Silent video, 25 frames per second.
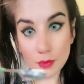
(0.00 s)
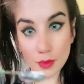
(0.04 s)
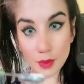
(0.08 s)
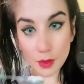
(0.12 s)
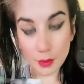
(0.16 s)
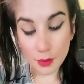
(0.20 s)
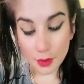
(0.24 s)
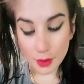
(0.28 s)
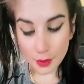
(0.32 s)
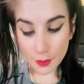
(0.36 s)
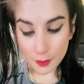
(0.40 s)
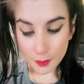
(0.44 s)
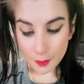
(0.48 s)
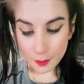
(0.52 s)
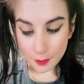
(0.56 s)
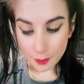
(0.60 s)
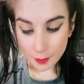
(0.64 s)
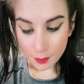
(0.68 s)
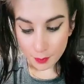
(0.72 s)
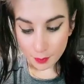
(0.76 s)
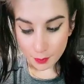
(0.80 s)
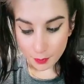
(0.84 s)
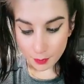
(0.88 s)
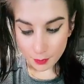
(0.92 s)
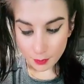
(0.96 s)
There we go.
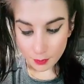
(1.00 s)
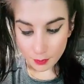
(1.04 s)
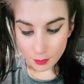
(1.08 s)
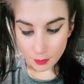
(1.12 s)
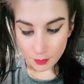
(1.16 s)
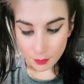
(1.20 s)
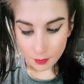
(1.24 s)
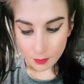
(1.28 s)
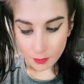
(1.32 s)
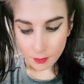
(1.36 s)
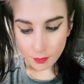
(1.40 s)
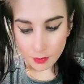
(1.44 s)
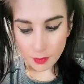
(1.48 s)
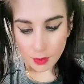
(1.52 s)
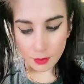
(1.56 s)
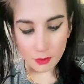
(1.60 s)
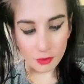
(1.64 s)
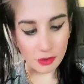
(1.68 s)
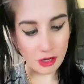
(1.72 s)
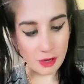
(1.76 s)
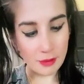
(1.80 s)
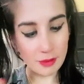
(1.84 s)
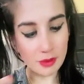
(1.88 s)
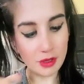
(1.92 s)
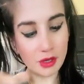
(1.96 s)

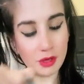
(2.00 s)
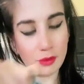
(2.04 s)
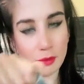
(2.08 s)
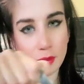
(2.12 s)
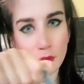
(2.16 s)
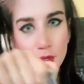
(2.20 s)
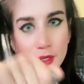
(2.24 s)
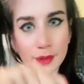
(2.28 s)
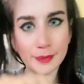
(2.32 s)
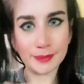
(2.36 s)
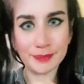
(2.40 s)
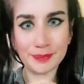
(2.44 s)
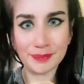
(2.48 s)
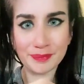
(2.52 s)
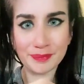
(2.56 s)
We got a little more.